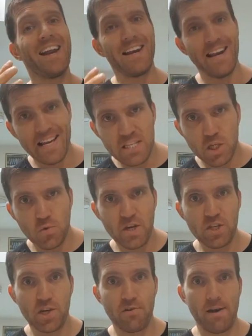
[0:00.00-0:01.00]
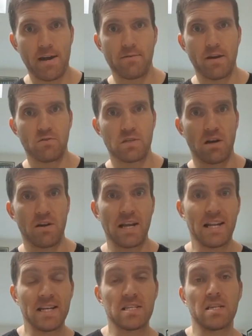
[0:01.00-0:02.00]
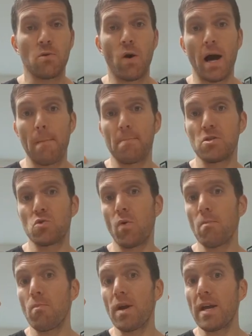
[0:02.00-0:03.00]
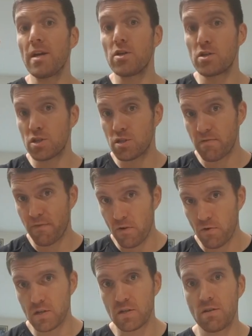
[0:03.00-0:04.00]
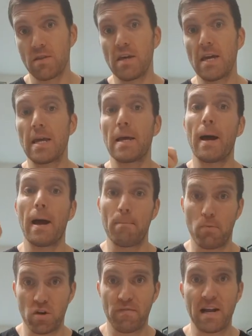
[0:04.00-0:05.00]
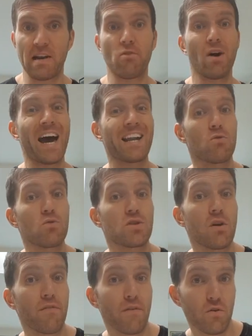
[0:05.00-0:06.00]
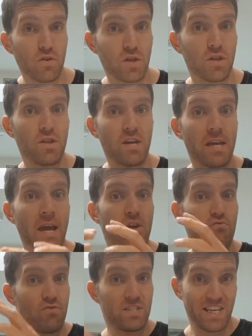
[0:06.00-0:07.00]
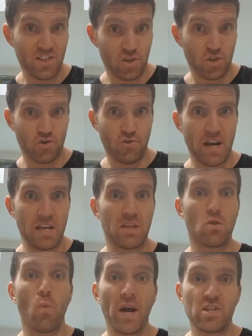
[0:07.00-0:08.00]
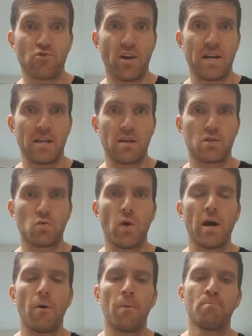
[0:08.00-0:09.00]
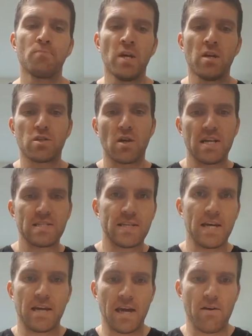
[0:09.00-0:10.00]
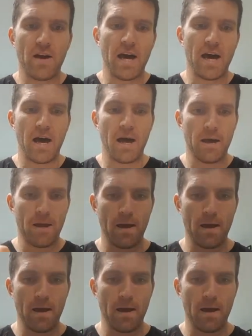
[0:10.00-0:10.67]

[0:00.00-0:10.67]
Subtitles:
Let's switch it around now slightly. Let's see what happens when we focus on the body fat level, and also focus on the resistance training, the weight training as well. So let's take out our